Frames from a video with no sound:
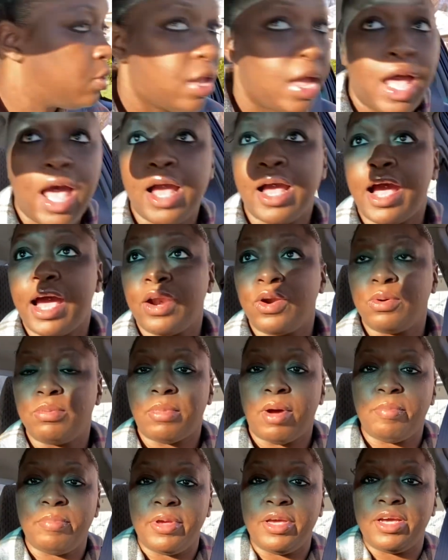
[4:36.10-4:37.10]
I got on
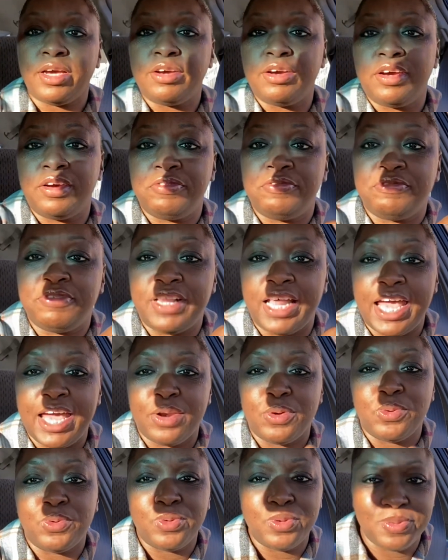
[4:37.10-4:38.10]
my big
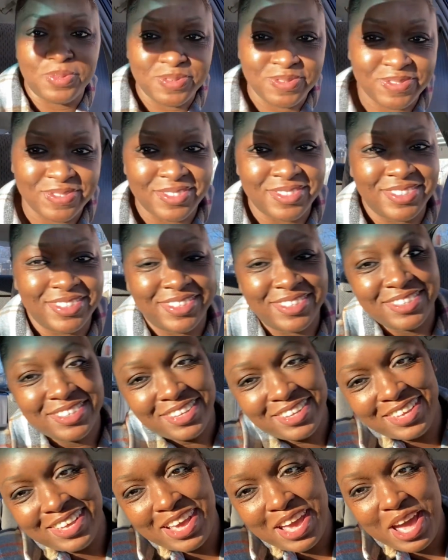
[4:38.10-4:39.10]
flannel
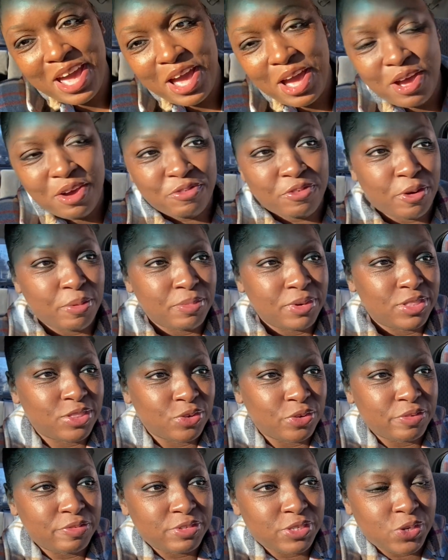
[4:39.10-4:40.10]
from the
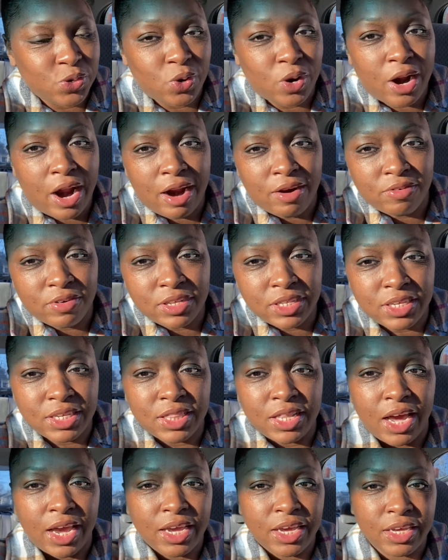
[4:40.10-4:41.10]
thrift store. I really
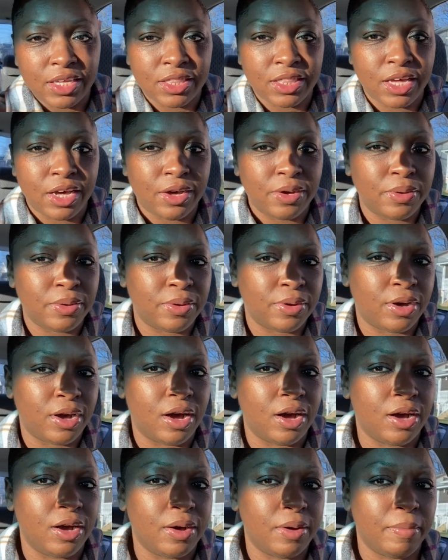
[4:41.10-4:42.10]
like it though.
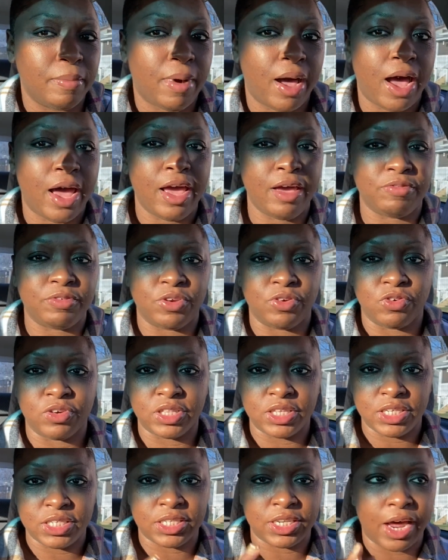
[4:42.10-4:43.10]
I have to
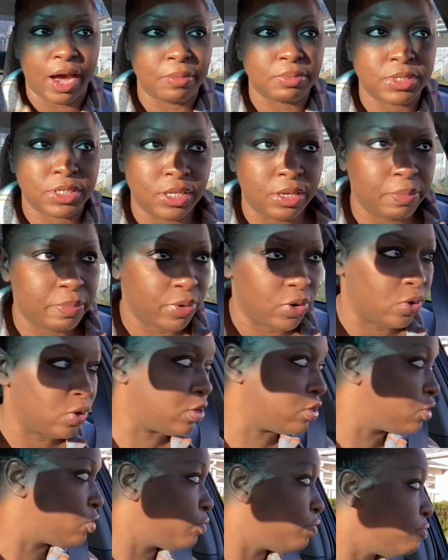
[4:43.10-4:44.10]
really stop sleeping on
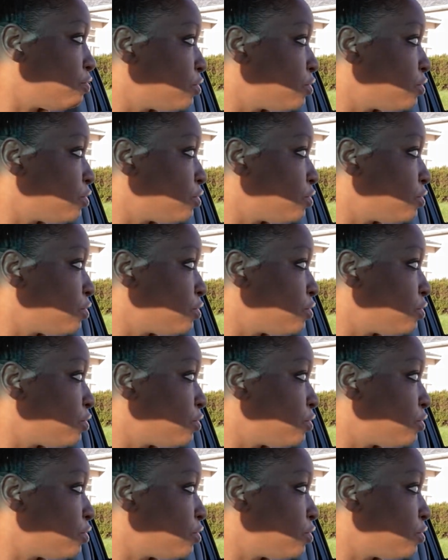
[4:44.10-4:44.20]
the thrift